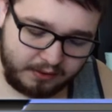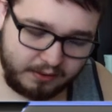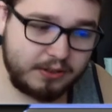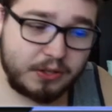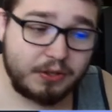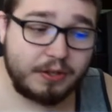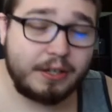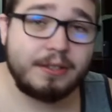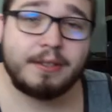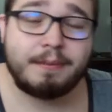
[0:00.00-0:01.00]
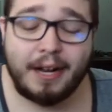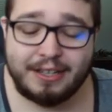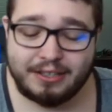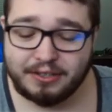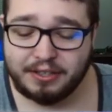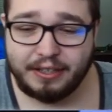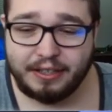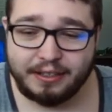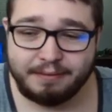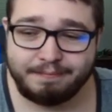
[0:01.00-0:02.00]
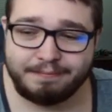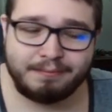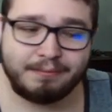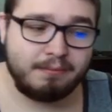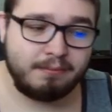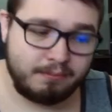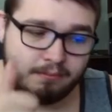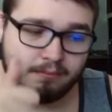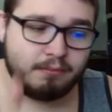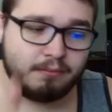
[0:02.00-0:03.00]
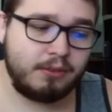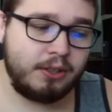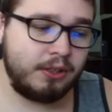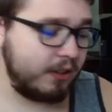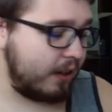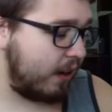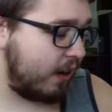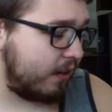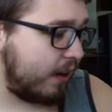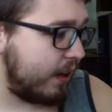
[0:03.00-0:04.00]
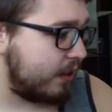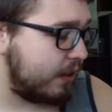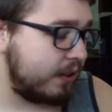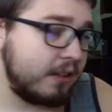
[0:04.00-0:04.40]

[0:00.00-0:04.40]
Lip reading: Just drinking some iced tea. Good. Alright.